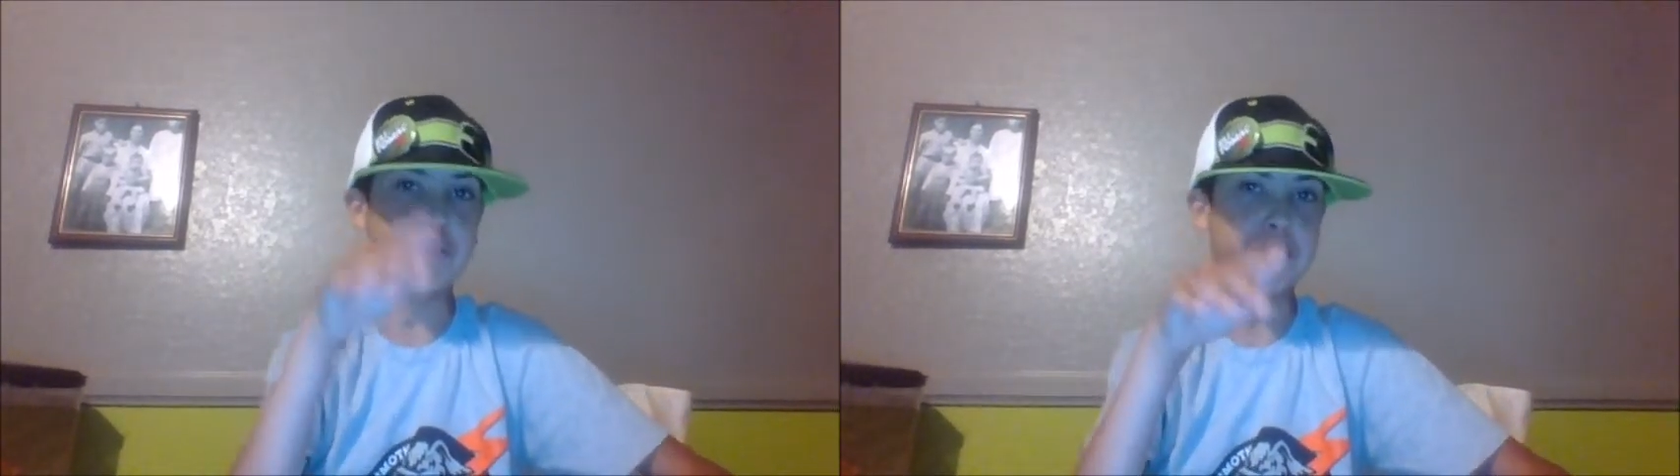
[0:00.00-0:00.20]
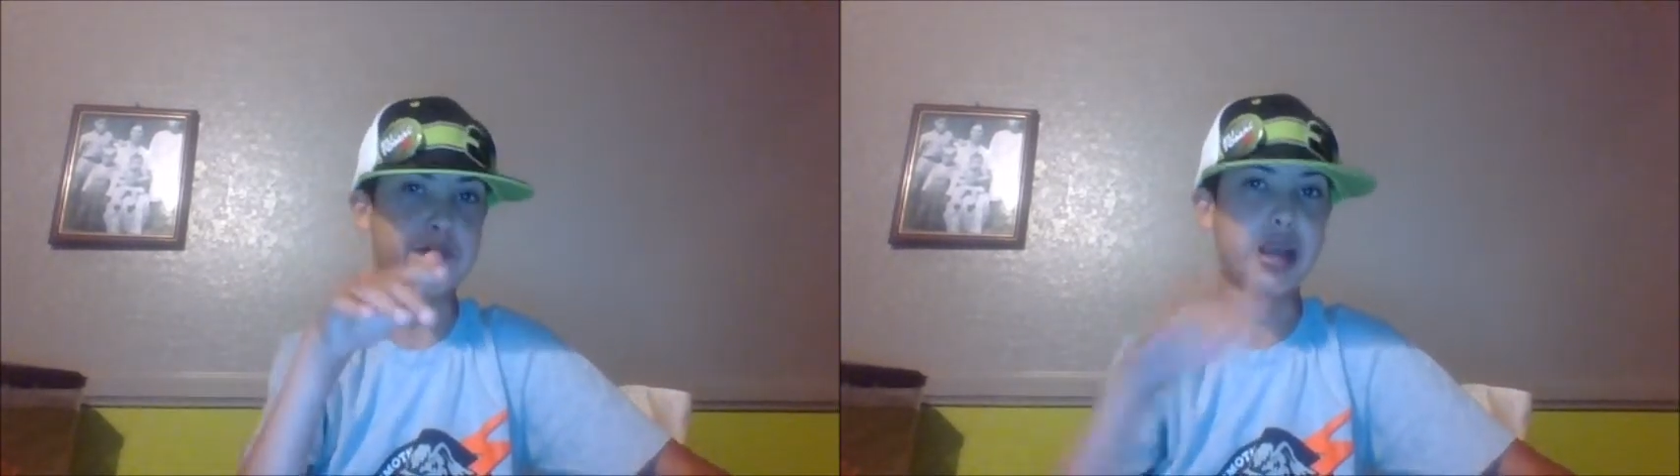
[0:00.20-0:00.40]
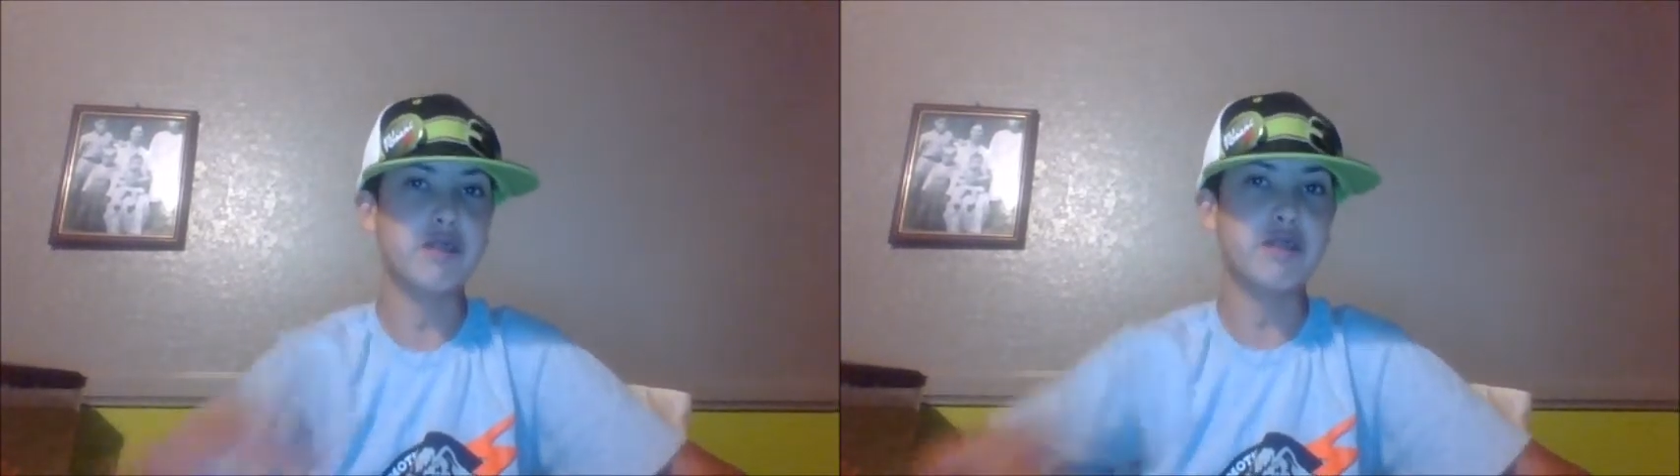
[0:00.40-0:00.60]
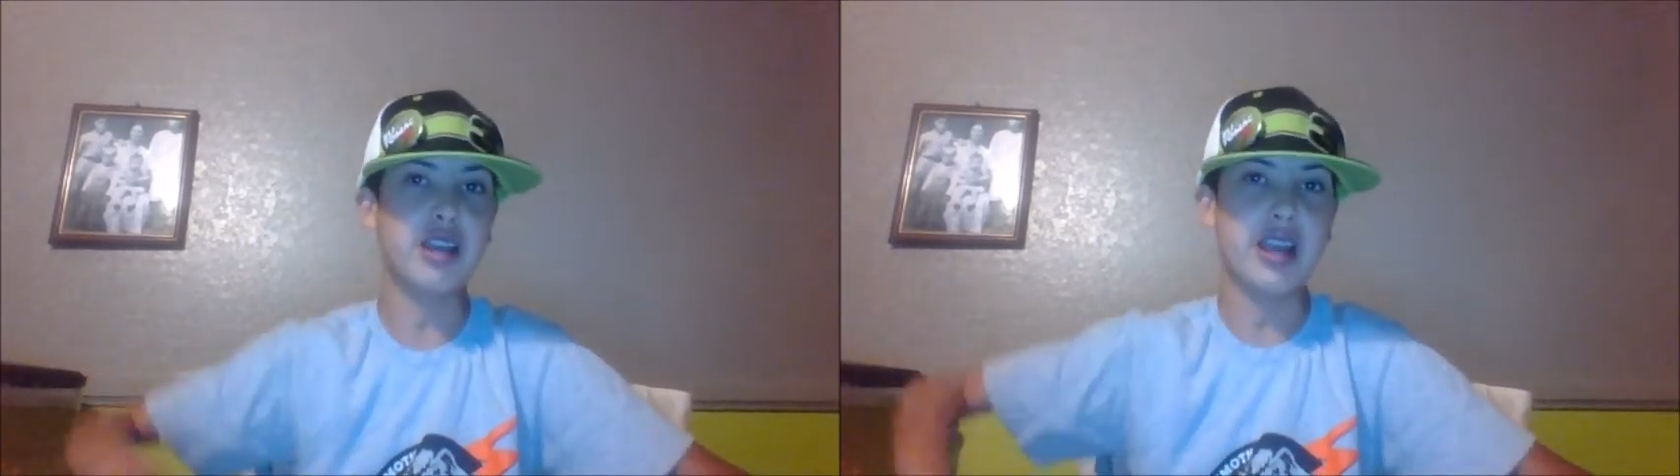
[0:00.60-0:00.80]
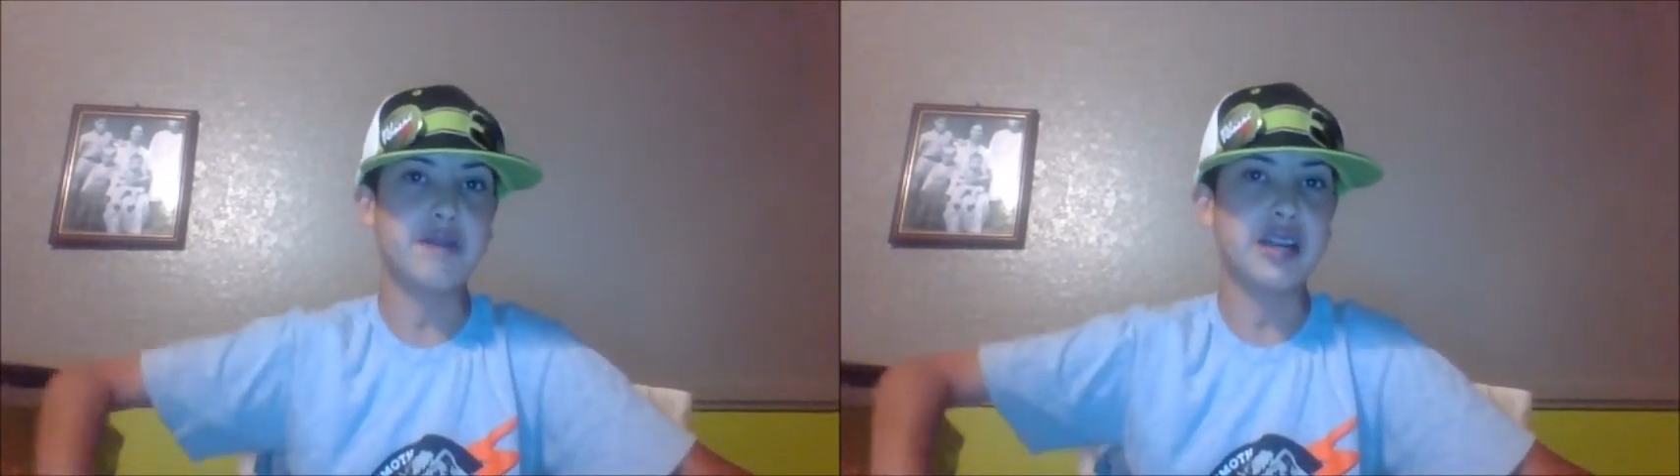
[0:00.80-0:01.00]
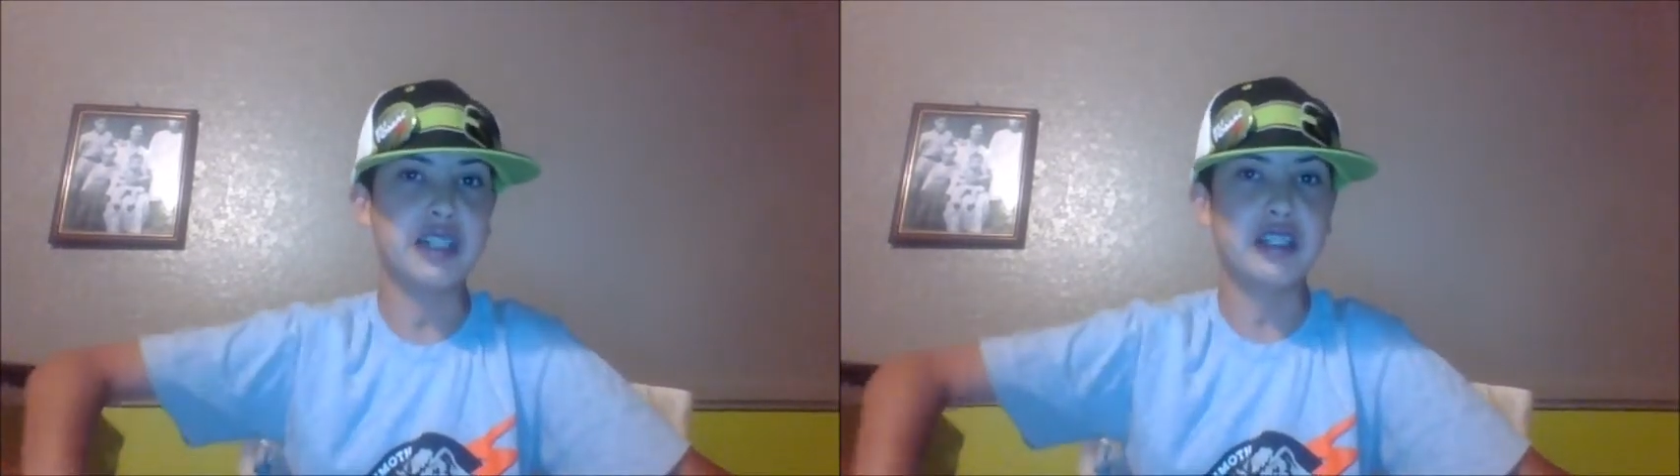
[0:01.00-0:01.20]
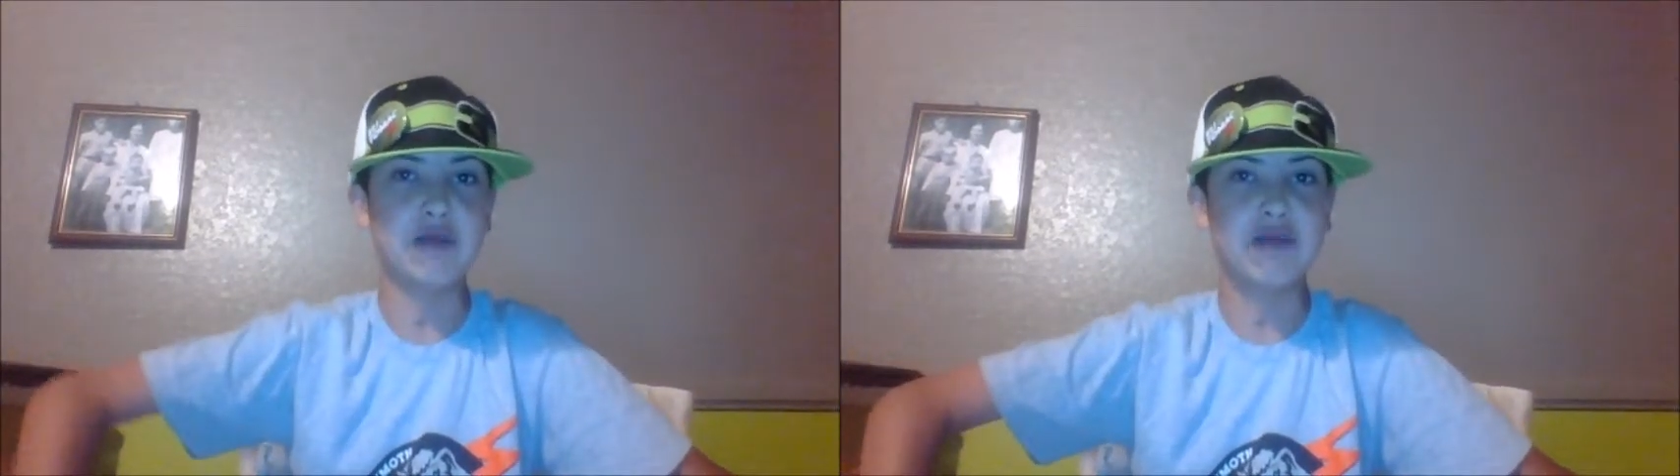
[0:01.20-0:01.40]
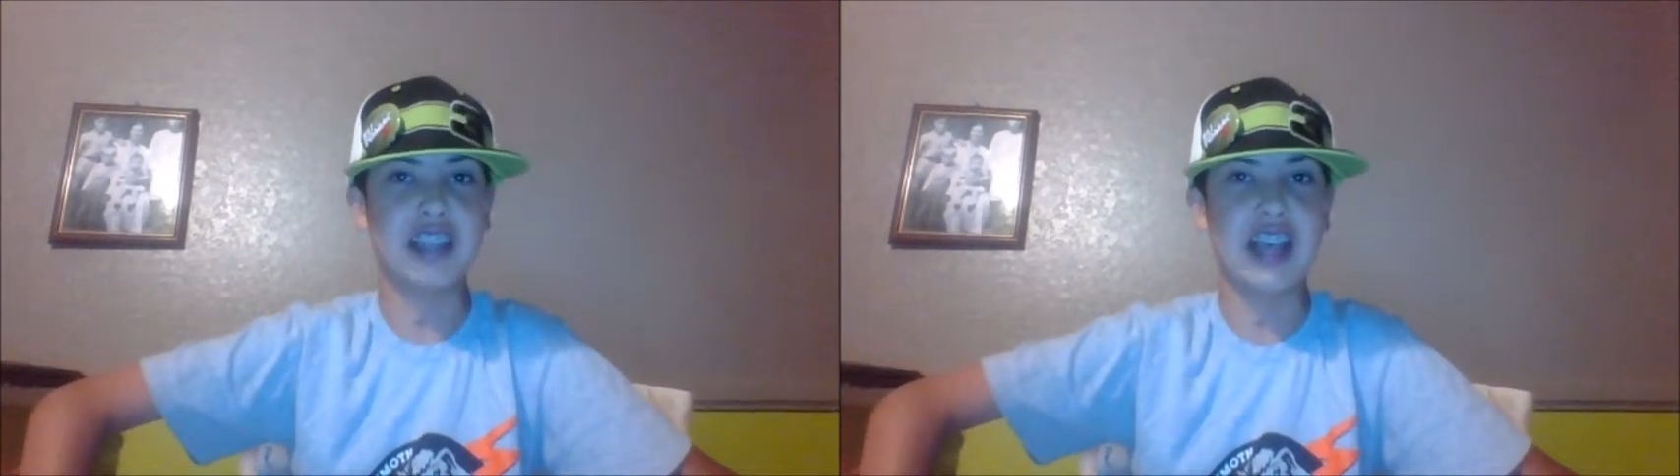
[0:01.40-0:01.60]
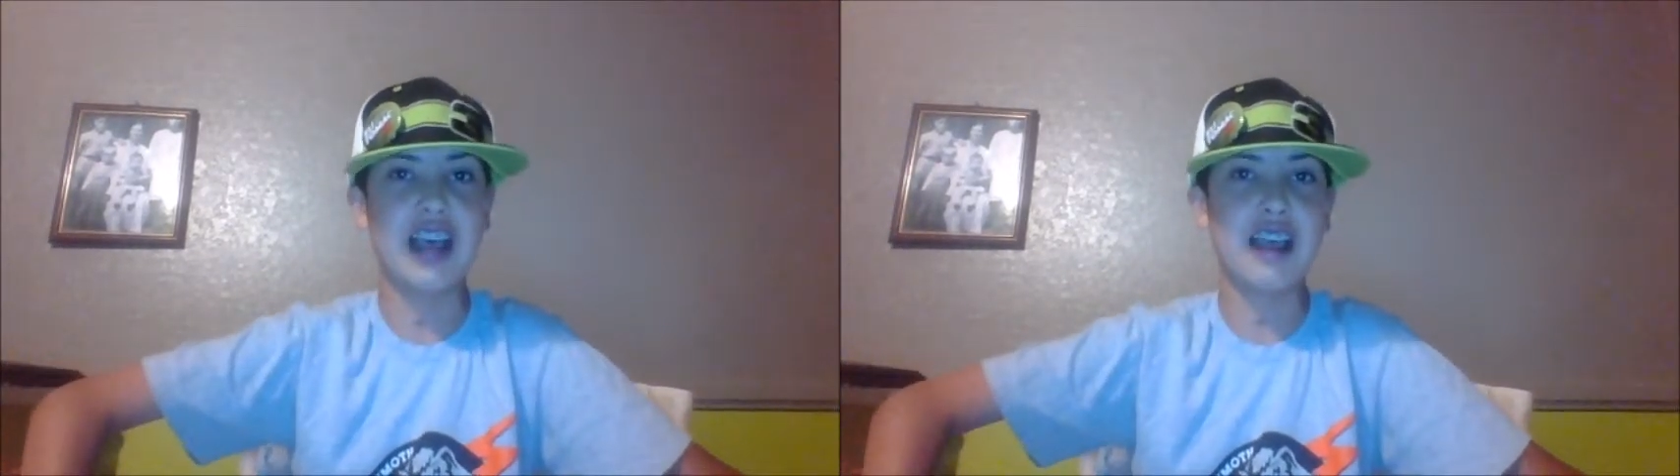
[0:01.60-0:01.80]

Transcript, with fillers: by the way, I'm not done with that.